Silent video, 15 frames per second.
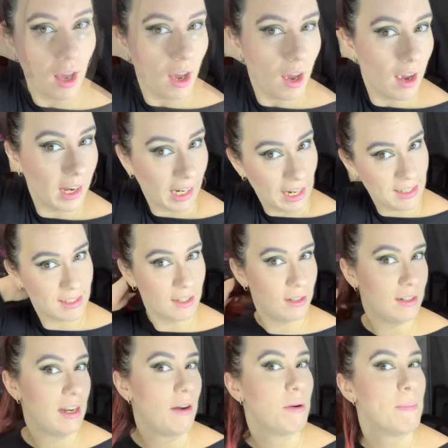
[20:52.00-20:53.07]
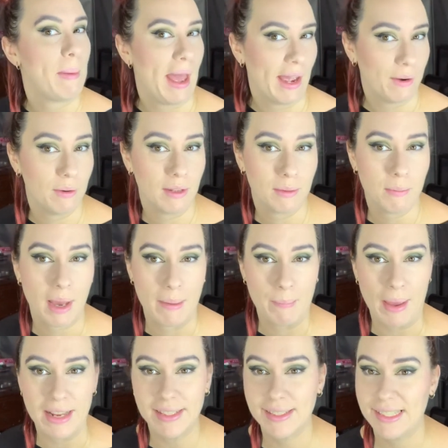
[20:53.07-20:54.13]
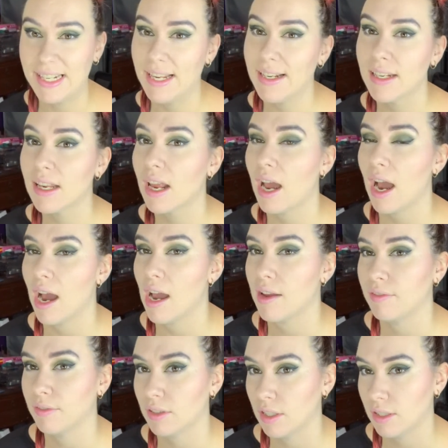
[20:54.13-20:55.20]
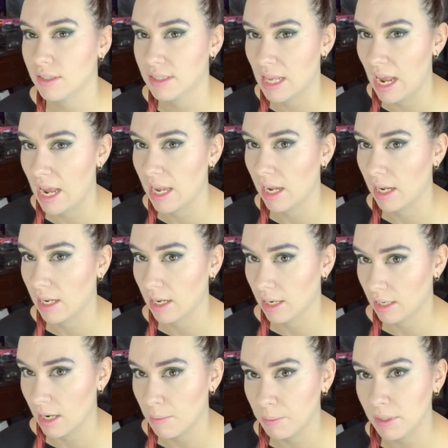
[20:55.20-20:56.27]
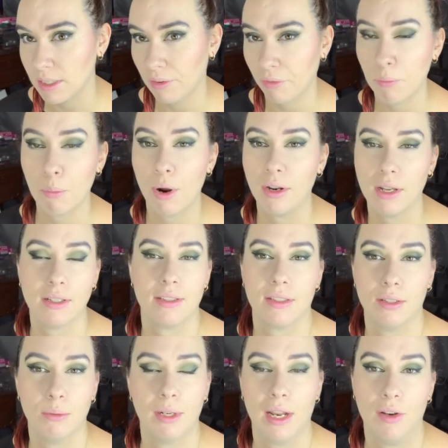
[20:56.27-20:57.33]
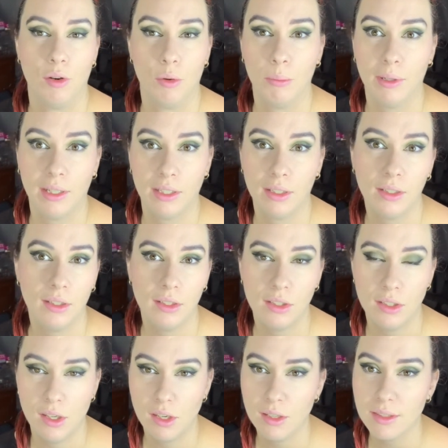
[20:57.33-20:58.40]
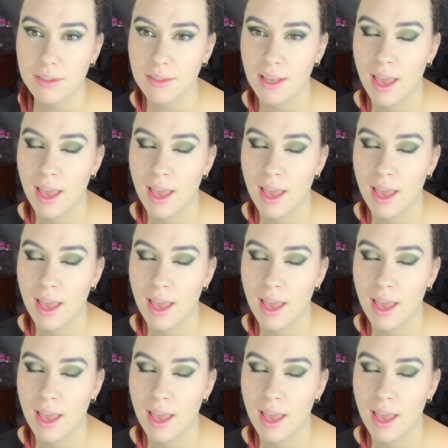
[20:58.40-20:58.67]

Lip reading: Okay, so now we're back with my base done. I've used a couple of different products to what I normally use.